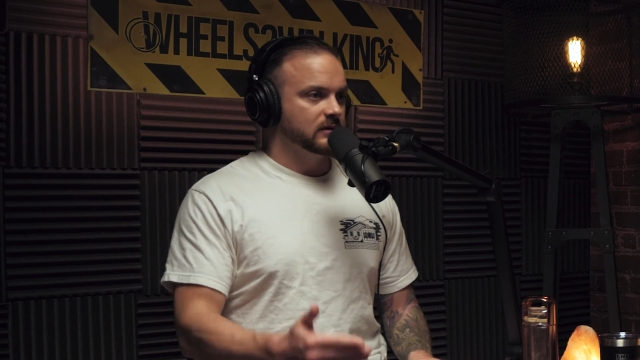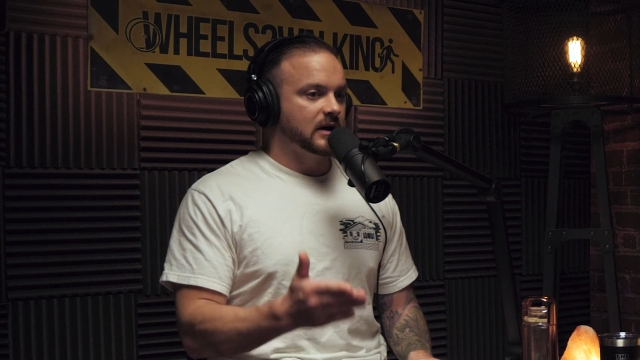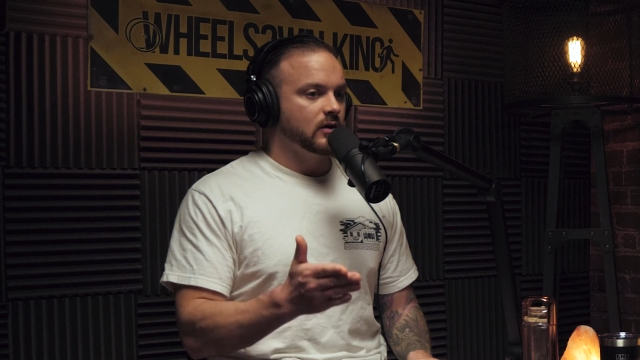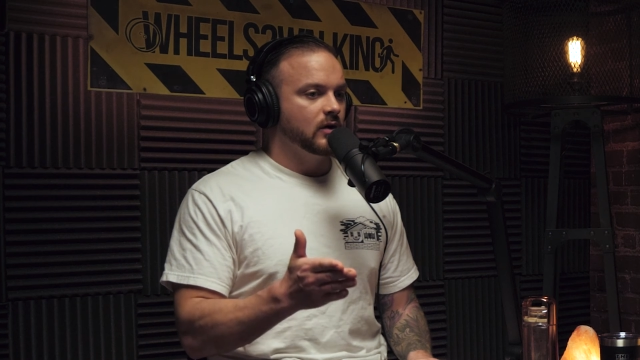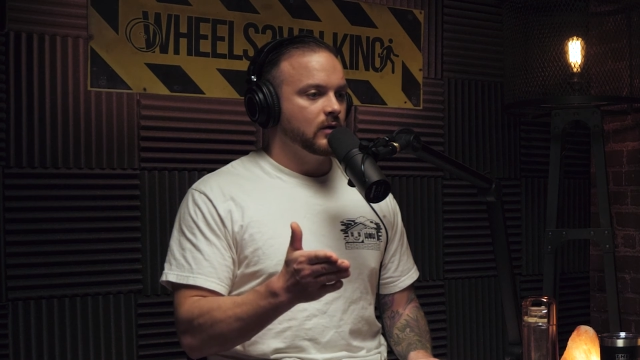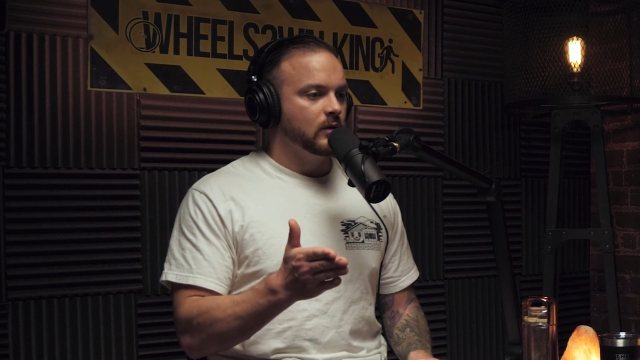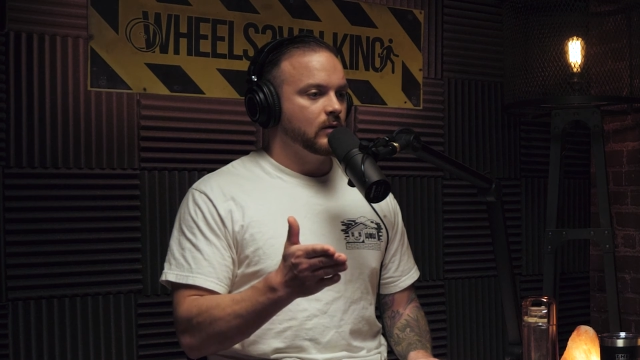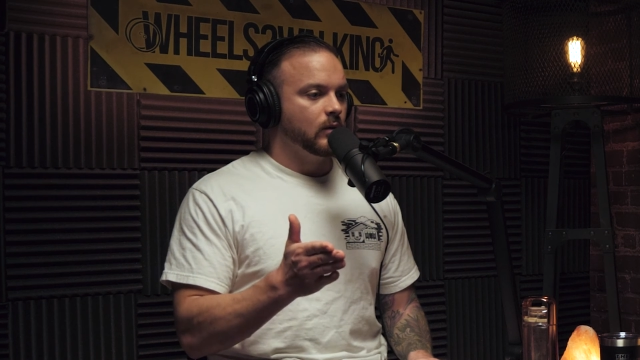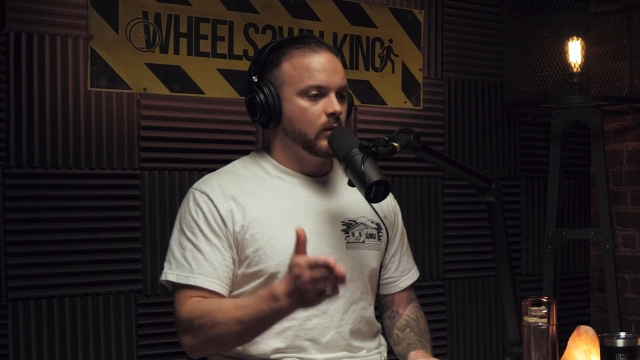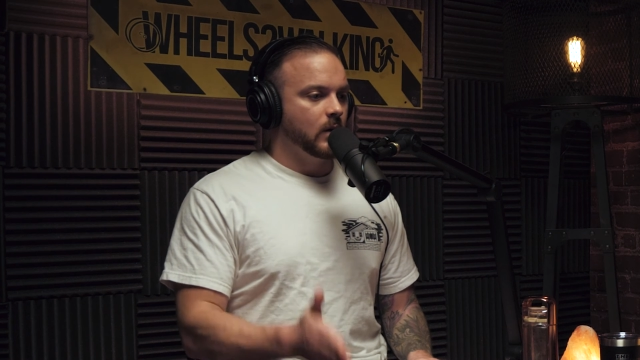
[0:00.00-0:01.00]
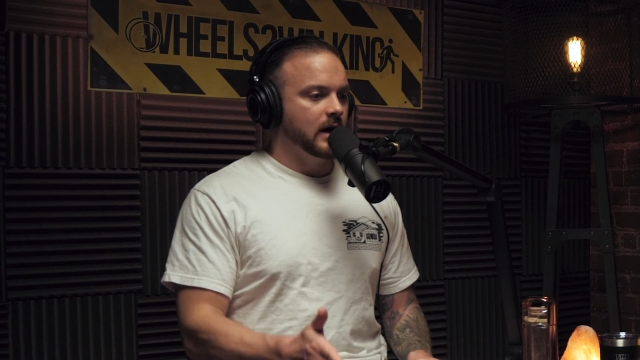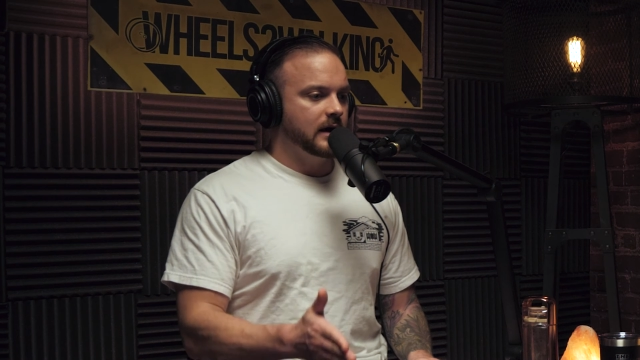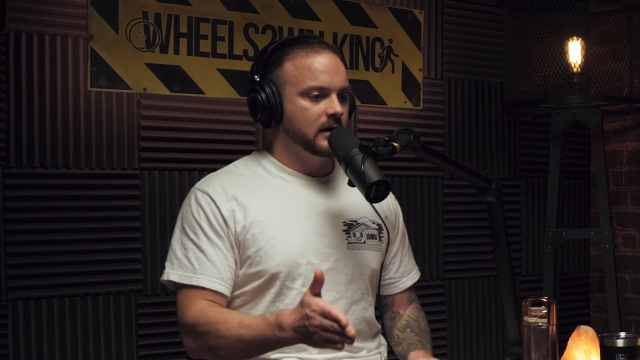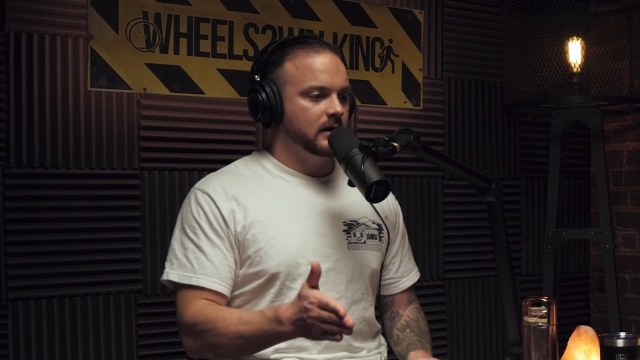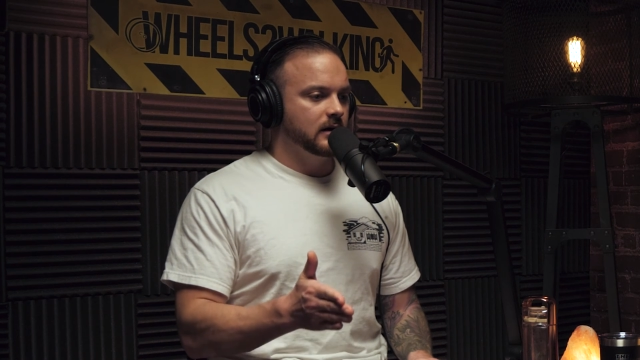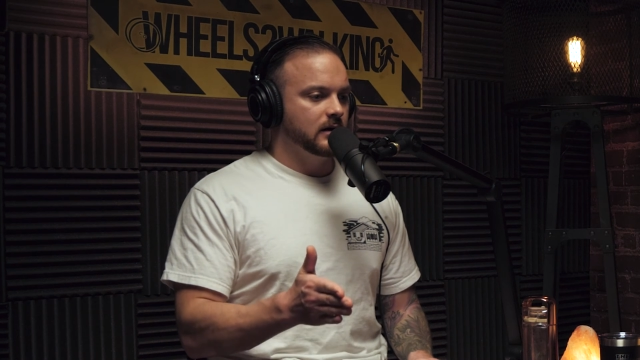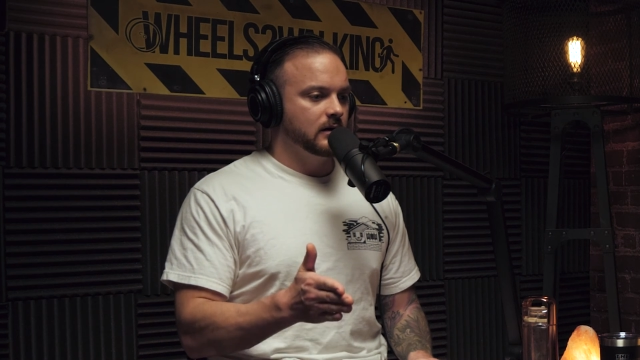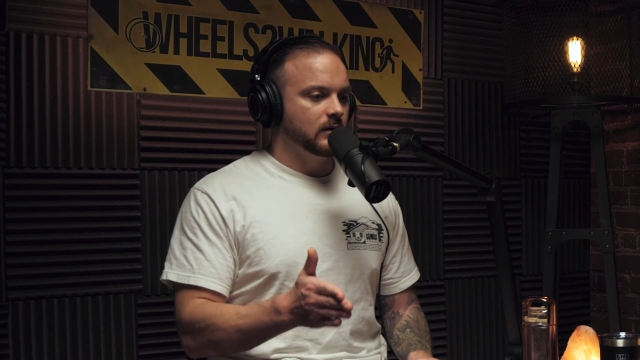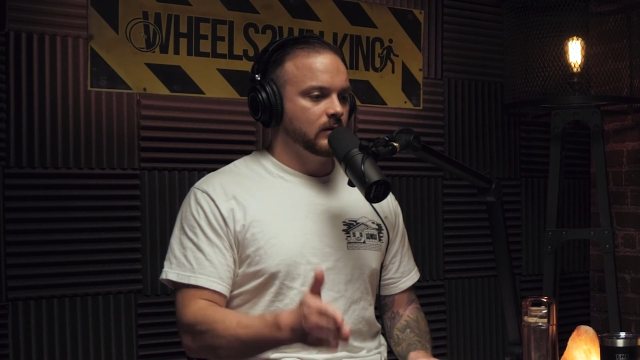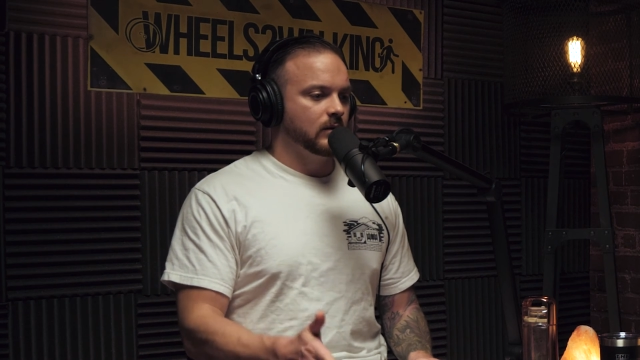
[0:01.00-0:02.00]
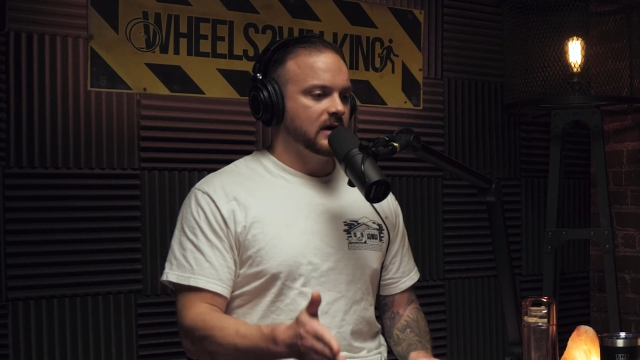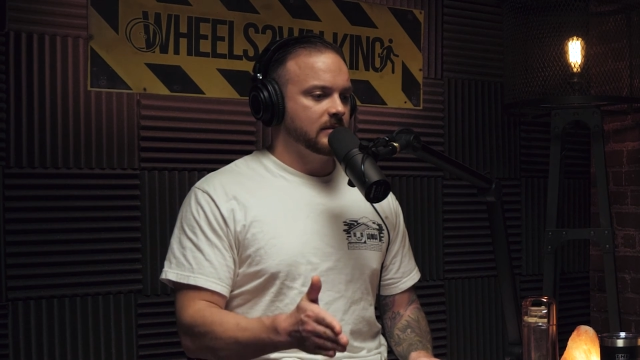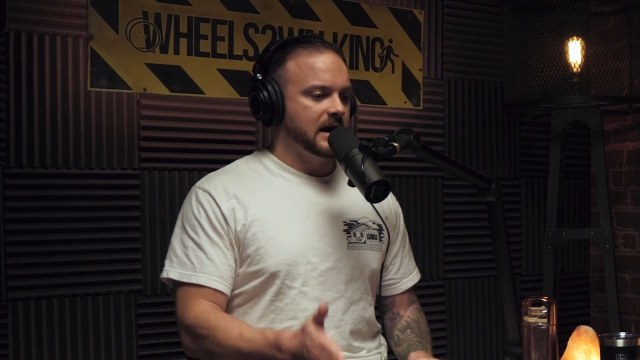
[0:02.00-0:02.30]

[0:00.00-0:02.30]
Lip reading: Like, what am I